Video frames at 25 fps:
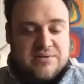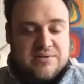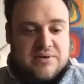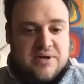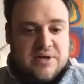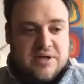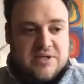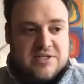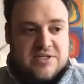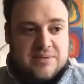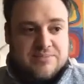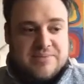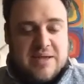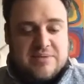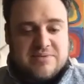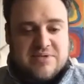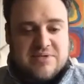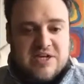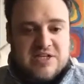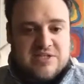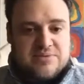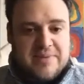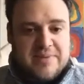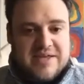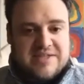sometimes it
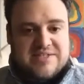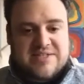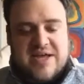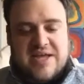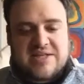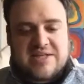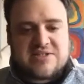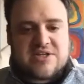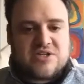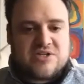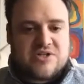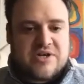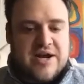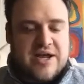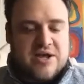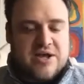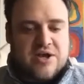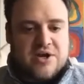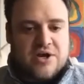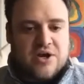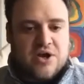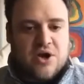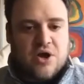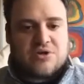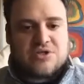doesn't make sense because they're not
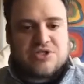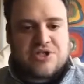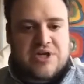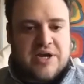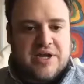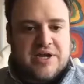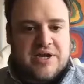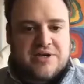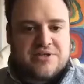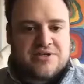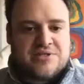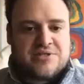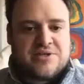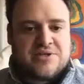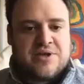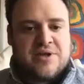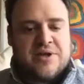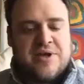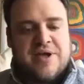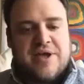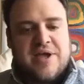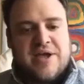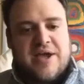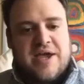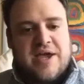good negotiators.
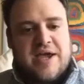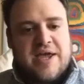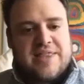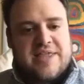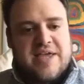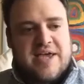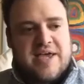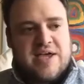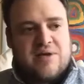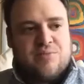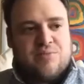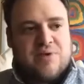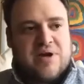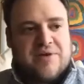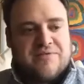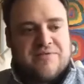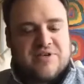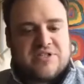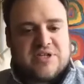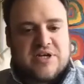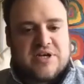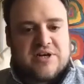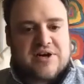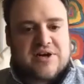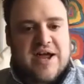And then whenever
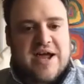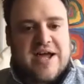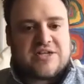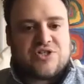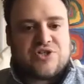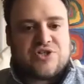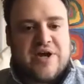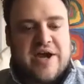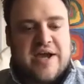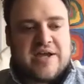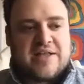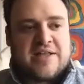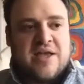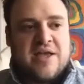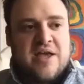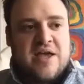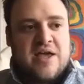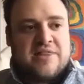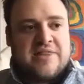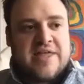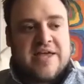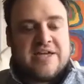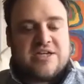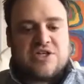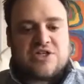it's under contract,
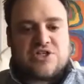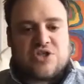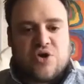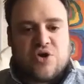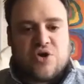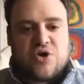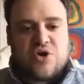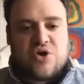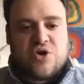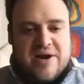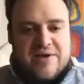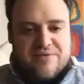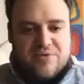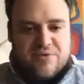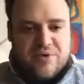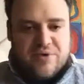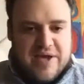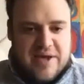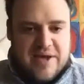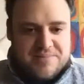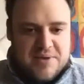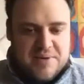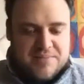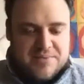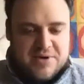they just throw out whatever
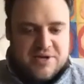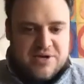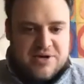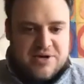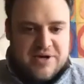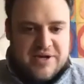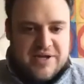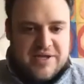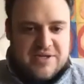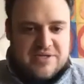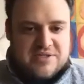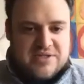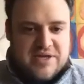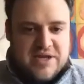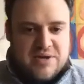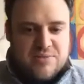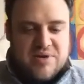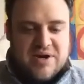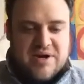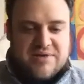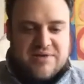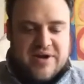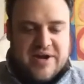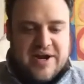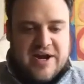rehab number there is and
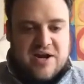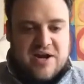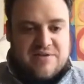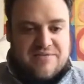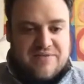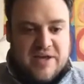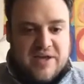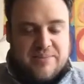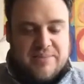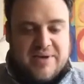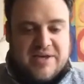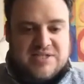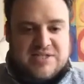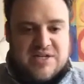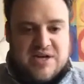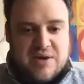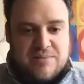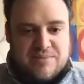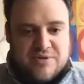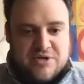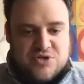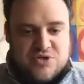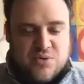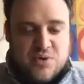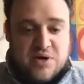whatever ARV makes the
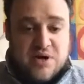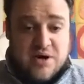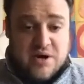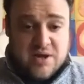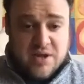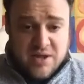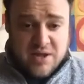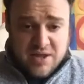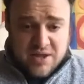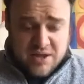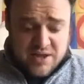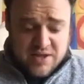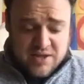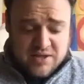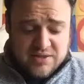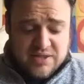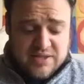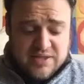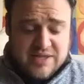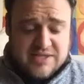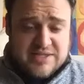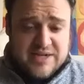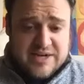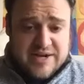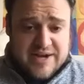numbers work. Then
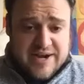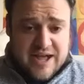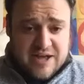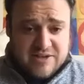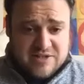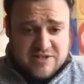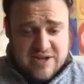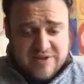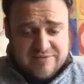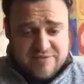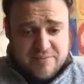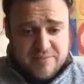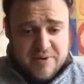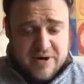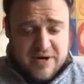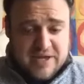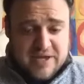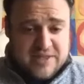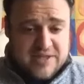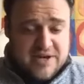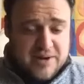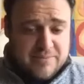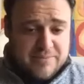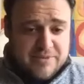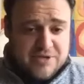they send it out to everybody,
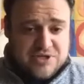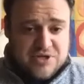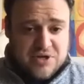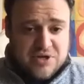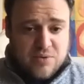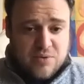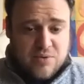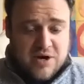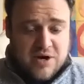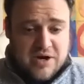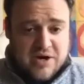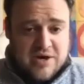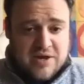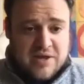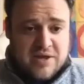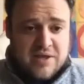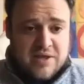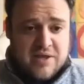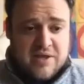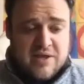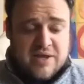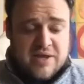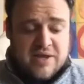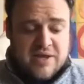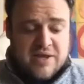the numbers don't work.
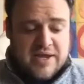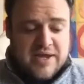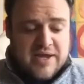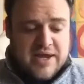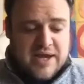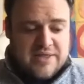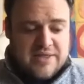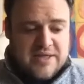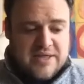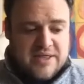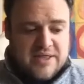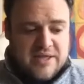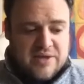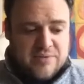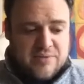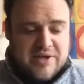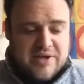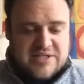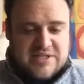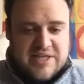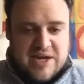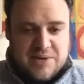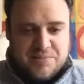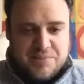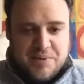And then they
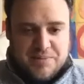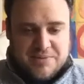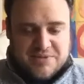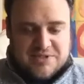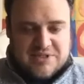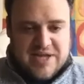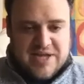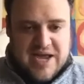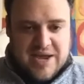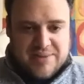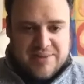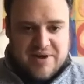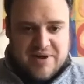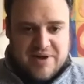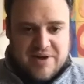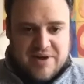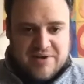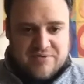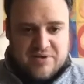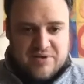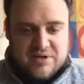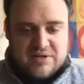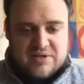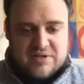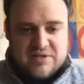waste a lot of people's time and
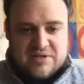everyone